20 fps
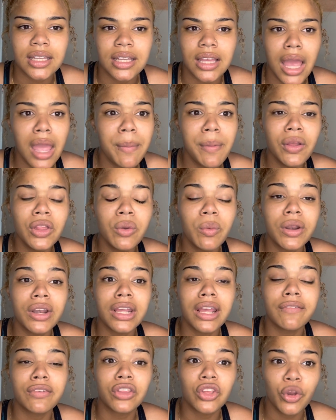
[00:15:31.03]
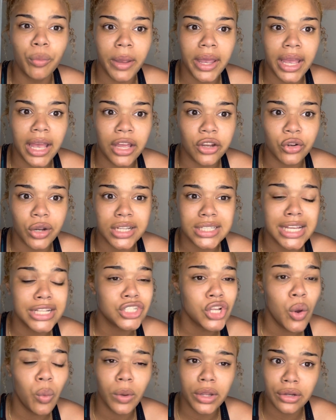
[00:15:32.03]
I really wanted to give you my address. I
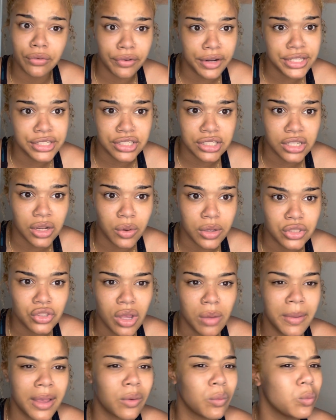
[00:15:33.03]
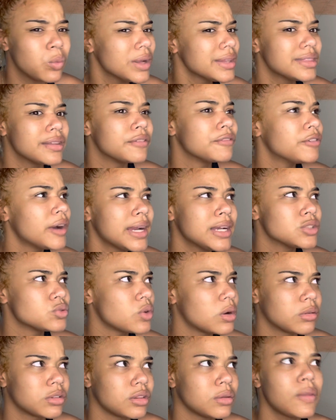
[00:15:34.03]
don't want your friends to know it. So I'm like, what the fuck is
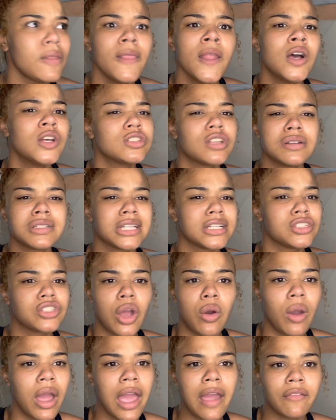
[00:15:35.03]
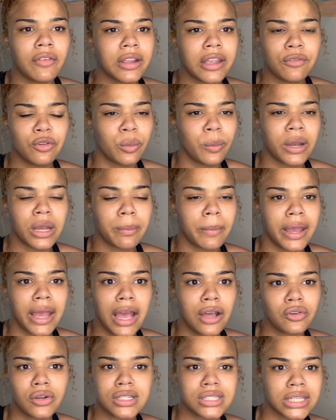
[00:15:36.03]
wrong with you? So I was like, don't ever give nobody my
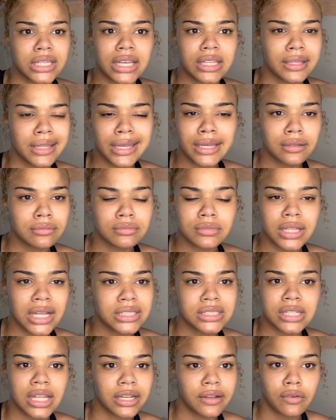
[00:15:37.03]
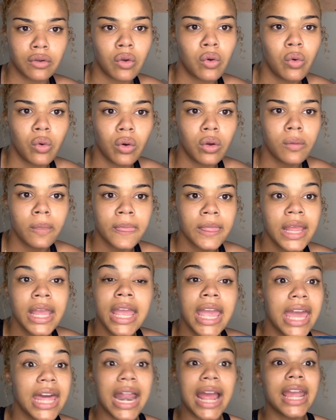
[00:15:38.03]
address again. Like, that's not even cool.
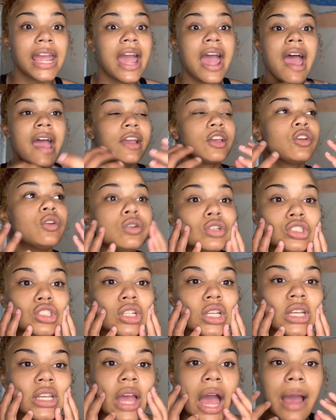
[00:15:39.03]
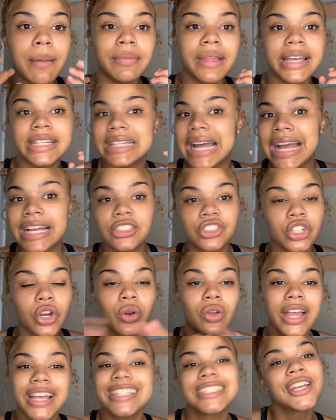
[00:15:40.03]
And I'm like, I
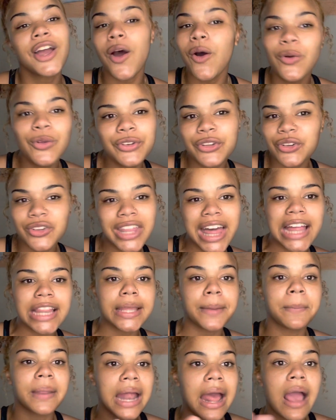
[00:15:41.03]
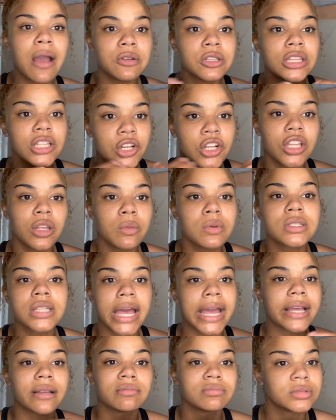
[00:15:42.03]
joke, like, don't do that. Like, but I literally was
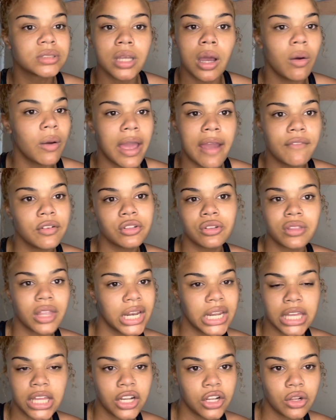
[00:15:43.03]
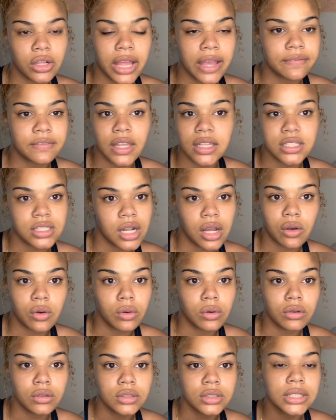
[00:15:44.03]
like, don't ever do that again in your life. That's not
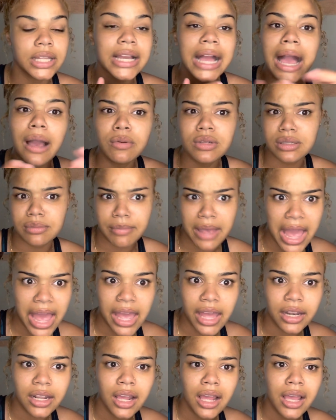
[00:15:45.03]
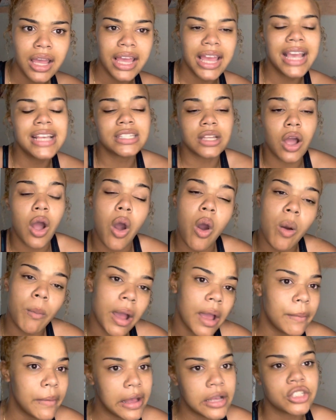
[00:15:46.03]
cool. Like, I was mad. He's like, oh,
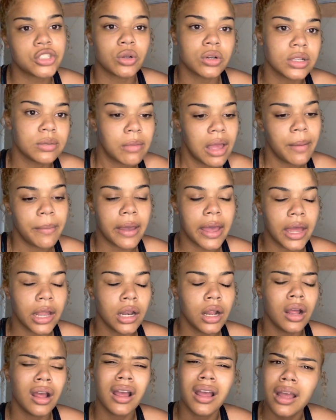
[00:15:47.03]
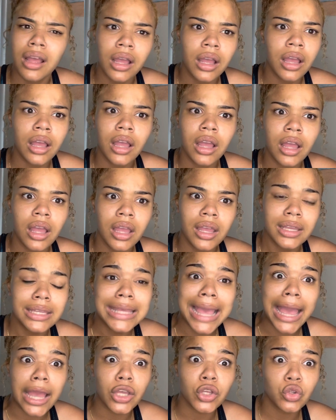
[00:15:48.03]
my bad, shorty, my bad.
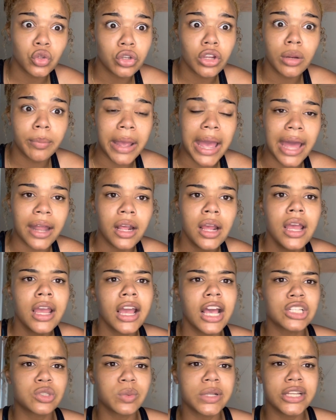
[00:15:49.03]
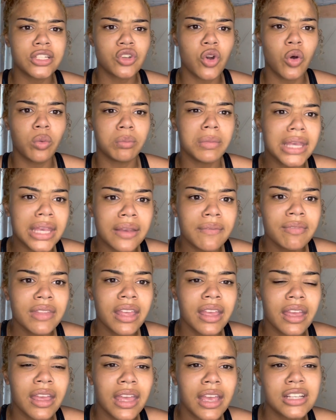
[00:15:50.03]
Yeah, you're bad. Because when he told me,
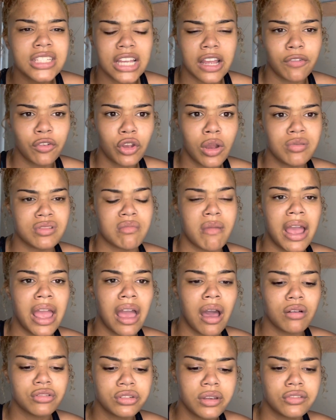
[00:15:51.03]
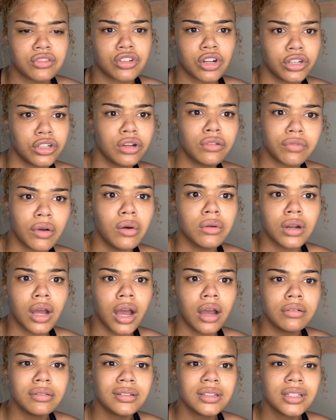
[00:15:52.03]
he's like, if you come to my house, you have to turn your phone
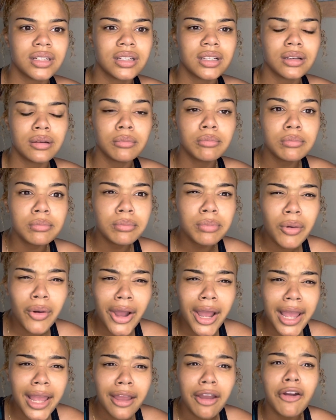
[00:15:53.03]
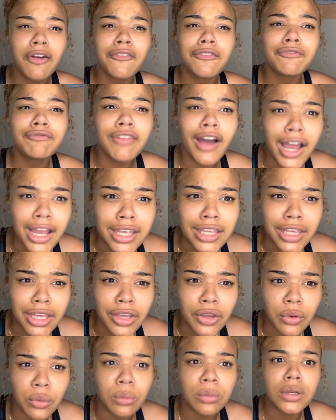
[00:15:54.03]
off. Boy, fuck
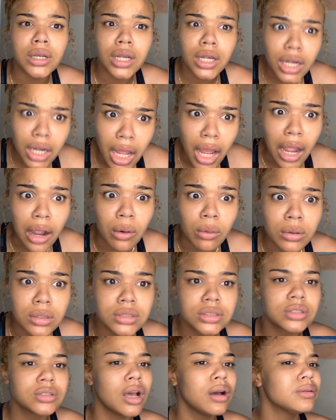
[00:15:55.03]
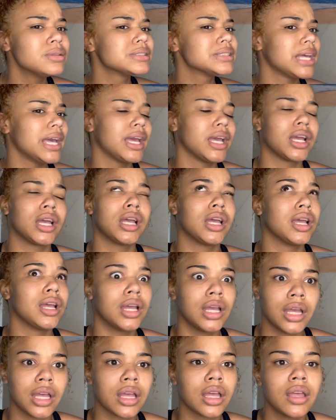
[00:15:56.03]
you. No. So I was like,
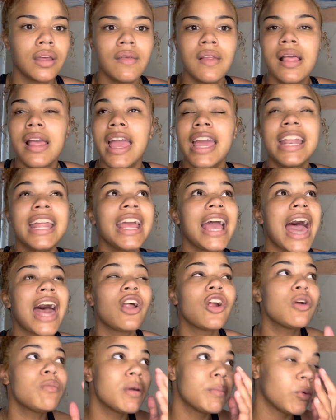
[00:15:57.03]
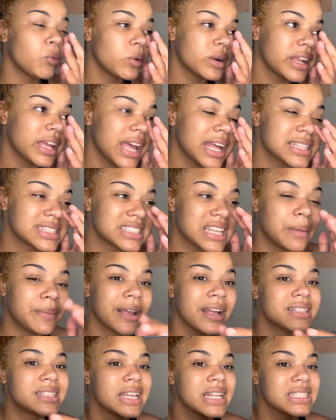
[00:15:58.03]
ugh. And I don't remember what he had said, but he
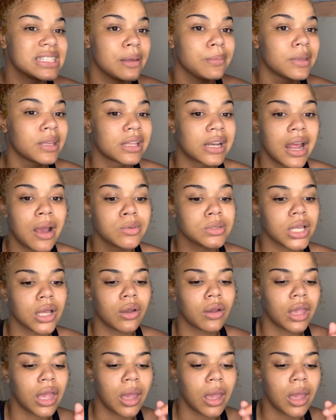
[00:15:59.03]
had said something, and I was like, okay,